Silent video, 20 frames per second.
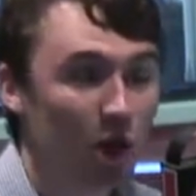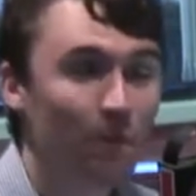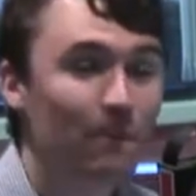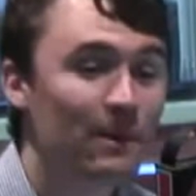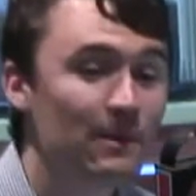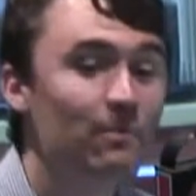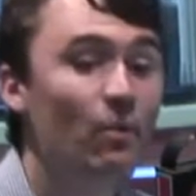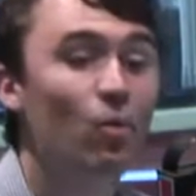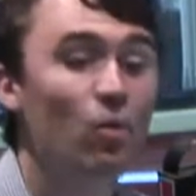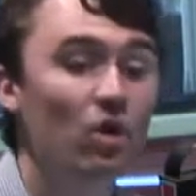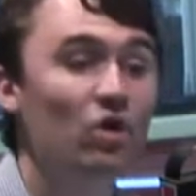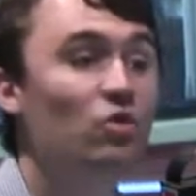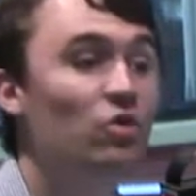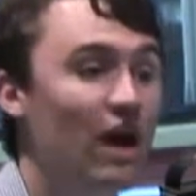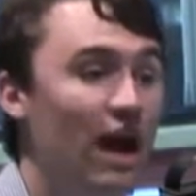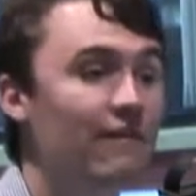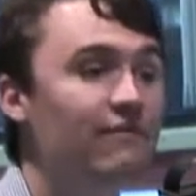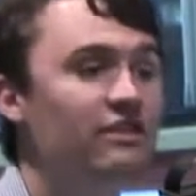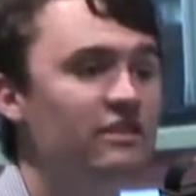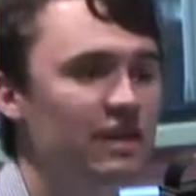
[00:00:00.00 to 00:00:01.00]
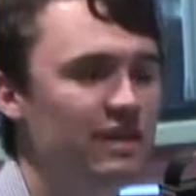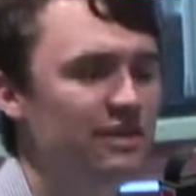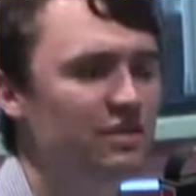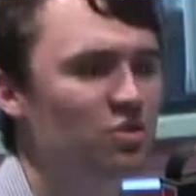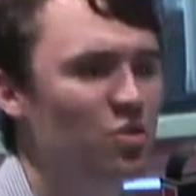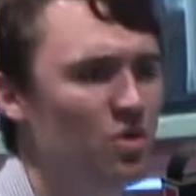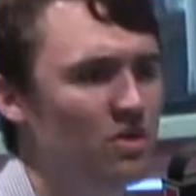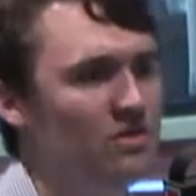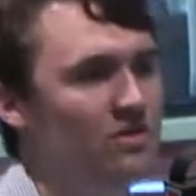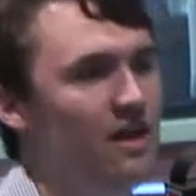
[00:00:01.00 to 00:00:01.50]
people will gravitate
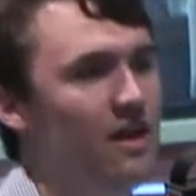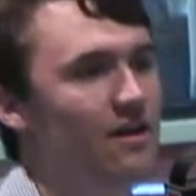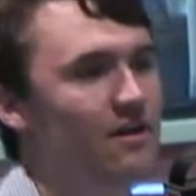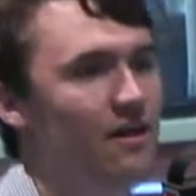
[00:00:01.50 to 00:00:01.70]
towards that.